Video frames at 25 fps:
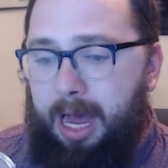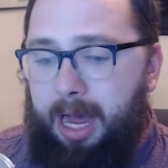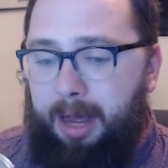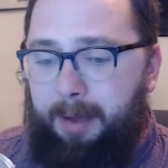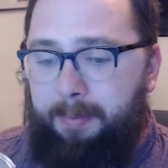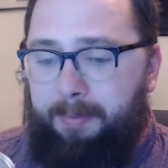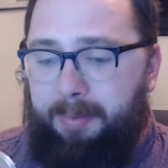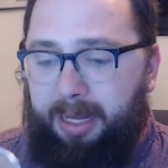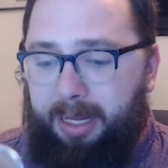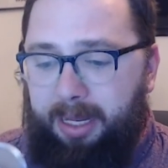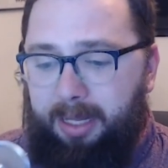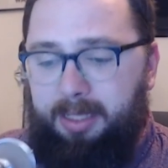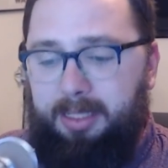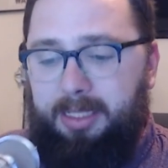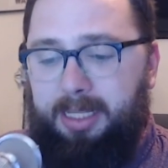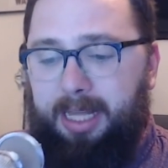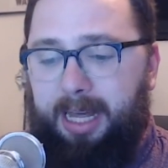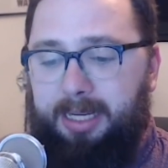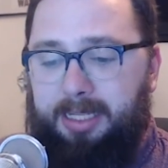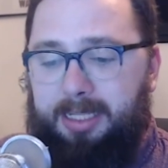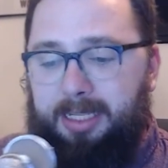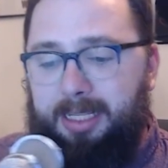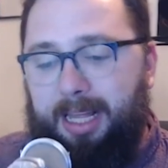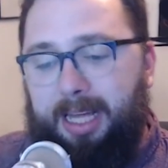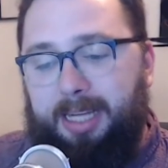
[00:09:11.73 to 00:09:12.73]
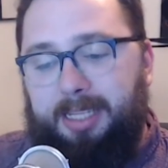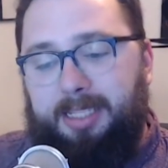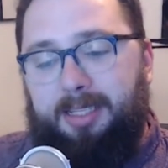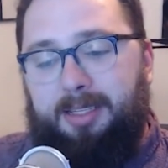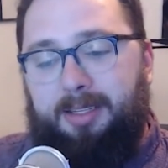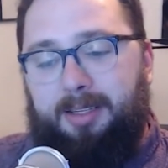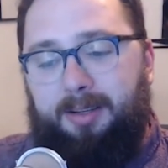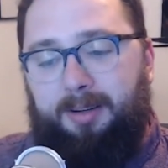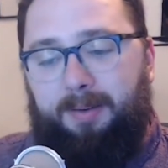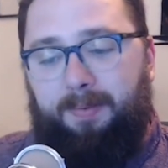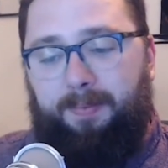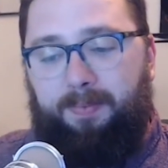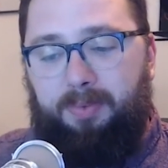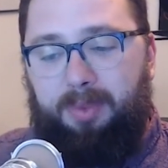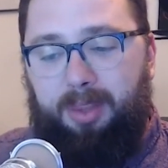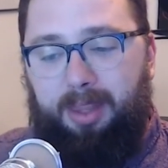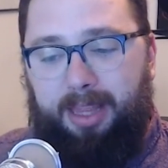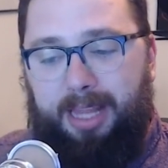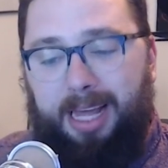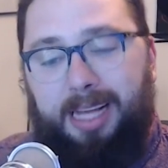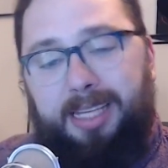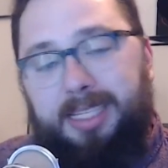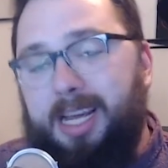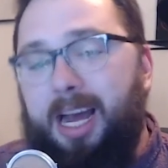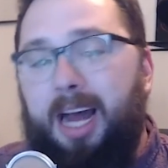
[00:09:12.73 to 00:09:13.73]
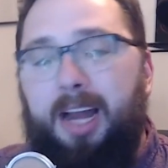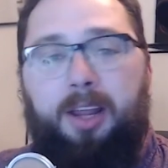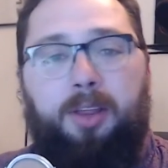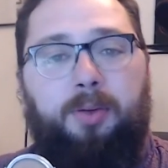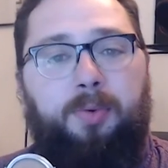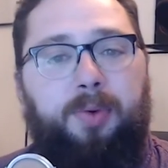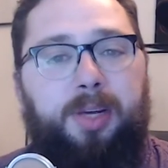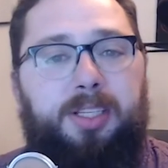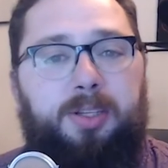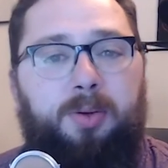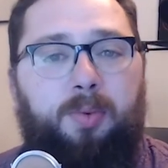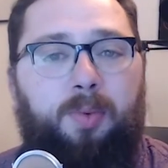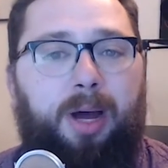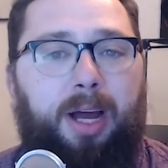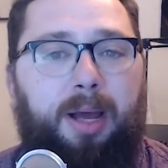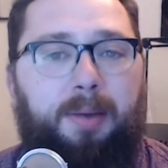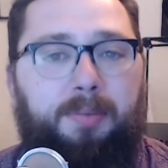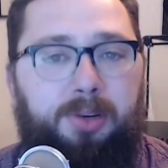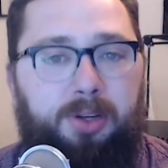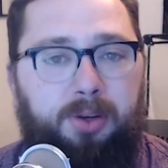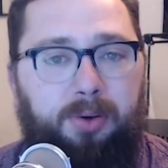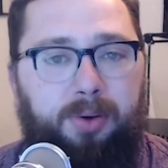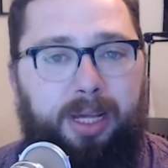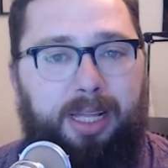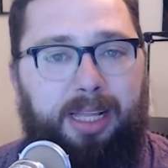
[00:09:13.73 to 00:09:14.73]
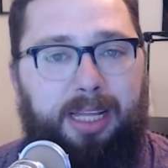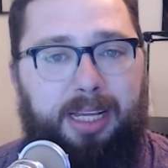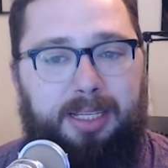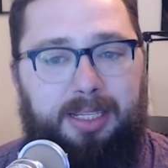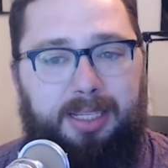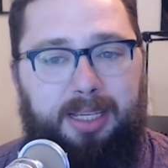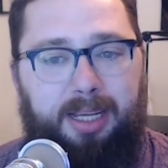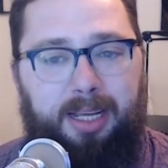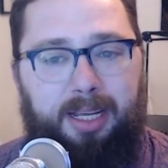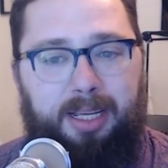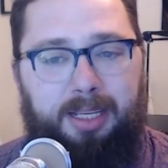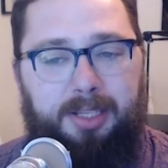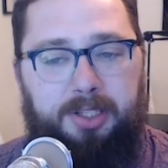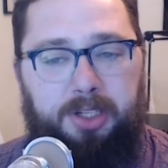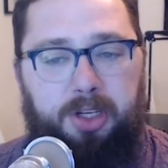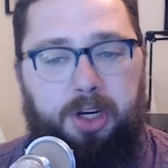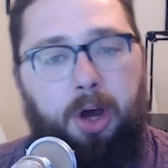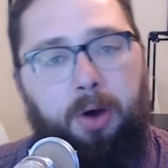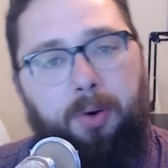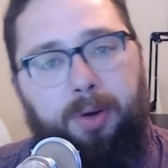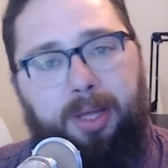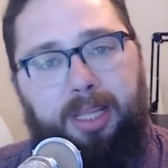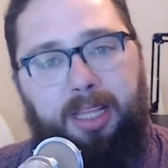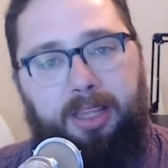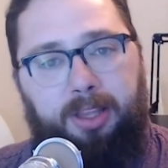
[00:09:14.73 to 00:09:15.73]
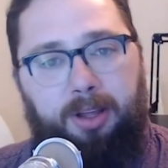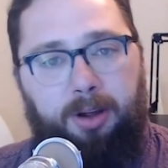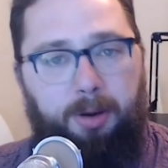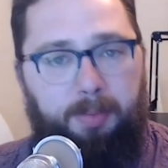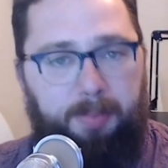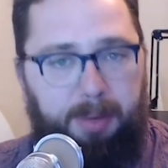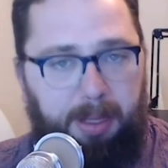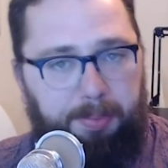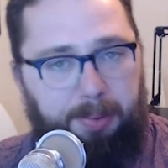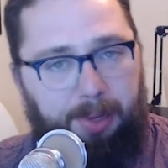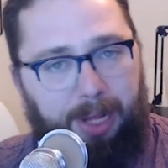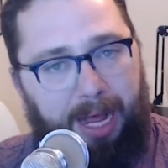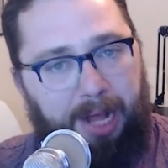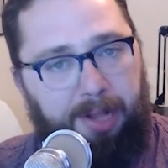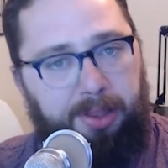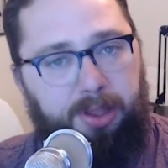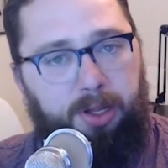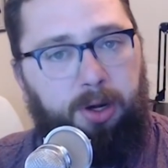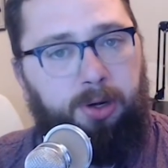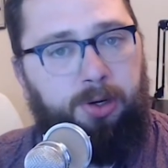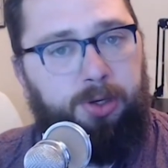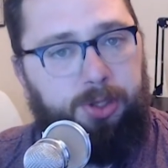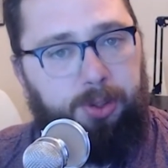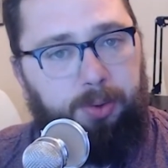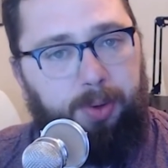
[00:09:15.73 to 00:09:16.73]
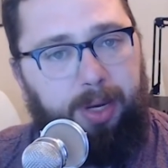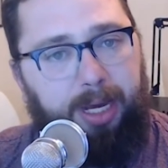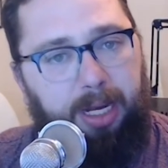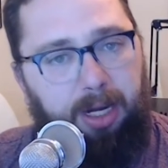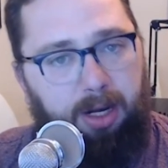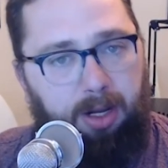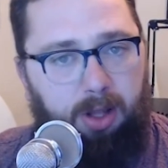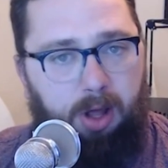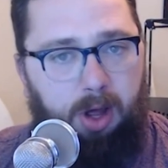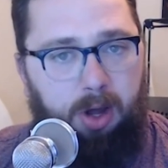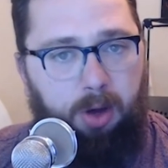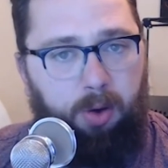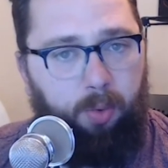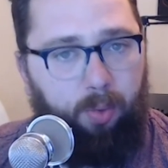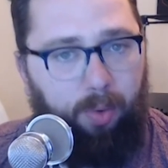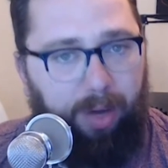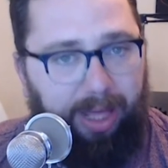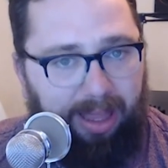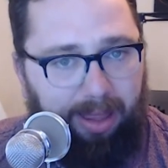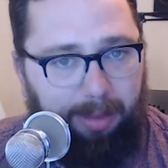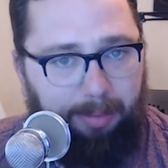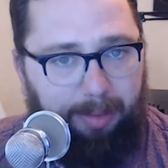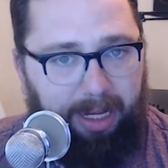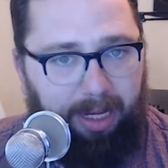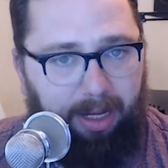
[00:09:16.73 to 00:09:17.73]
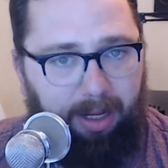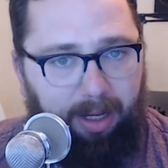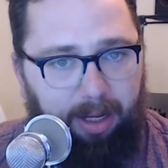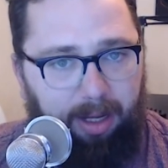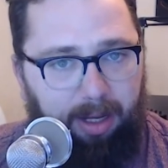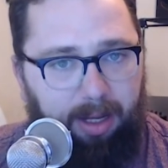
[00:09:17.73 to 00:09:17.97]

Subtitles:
because that's kind of the reason why I'm doing this, is knowing that there are people out there doing it along with me